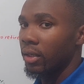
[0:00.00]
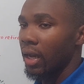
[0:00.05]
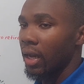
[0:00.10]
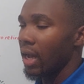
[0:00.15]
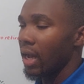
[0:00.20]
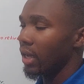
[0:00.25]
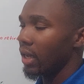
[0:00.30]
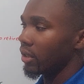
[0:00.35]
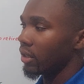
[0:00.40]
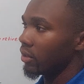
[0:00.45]

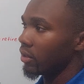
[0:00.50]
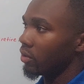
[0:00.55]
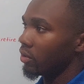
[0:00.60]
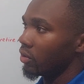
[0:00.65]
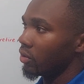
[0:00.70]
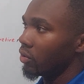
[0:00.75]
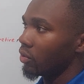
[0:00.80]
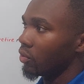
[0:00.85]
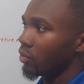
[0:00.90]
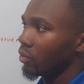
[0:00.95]
and
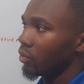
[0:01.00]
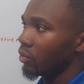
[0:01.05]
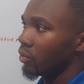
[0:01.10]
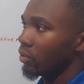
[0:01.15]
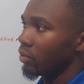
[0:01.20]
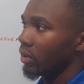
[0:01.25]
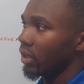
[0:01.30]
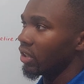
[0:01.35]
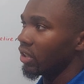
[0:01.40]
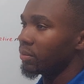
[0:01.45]

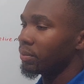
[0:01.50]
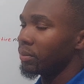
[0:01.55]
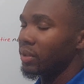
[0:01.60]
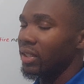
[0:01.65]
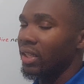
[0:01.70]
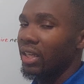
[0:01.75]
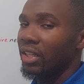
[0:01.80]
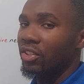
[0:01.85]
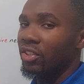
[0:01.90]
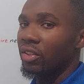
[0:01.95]
this
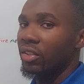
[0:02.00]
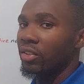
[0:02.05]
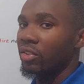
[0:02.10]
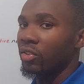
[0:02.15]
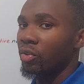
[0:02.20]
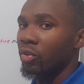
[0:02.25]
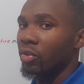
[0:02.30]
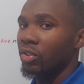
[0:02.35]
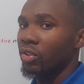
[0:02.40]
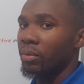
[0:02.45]
prediction
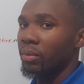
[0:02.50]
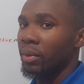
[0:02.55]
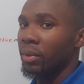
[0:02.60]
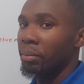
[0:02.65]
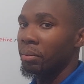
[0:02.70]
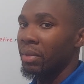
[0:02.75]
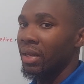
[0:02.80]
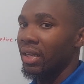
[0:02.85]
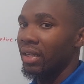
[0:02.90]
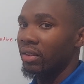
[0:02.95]
is going to be
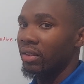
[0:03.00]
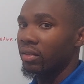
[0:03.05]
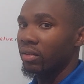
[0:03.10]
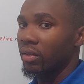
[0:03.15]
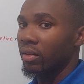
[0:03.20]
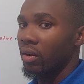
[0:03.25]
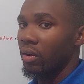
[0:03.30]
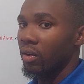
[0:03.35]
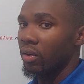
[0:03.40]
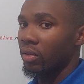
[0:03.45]

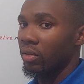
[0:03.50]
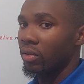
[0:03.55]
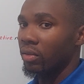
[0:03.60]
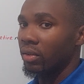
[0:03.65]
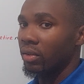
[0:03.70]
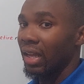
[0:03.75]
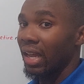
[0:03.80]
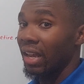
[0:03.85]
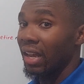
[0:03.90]
based on